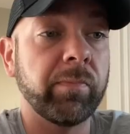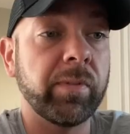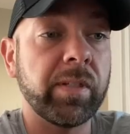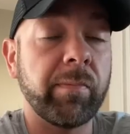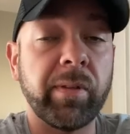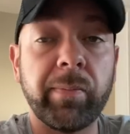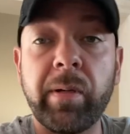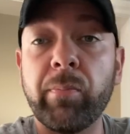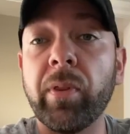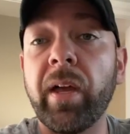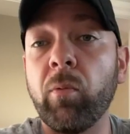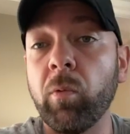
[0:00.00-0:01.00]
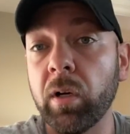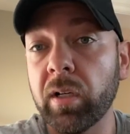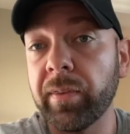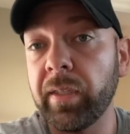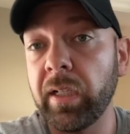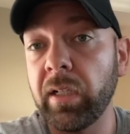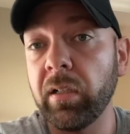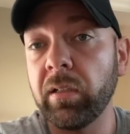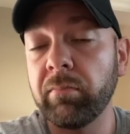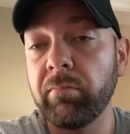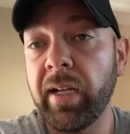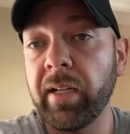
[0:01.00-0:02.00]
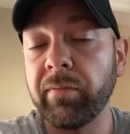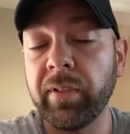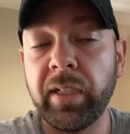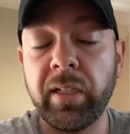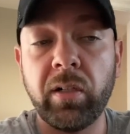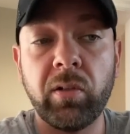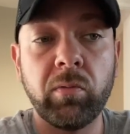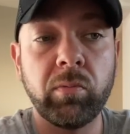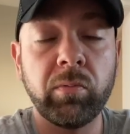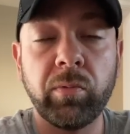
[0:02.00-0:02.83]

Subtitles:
some of the people that work there make a video,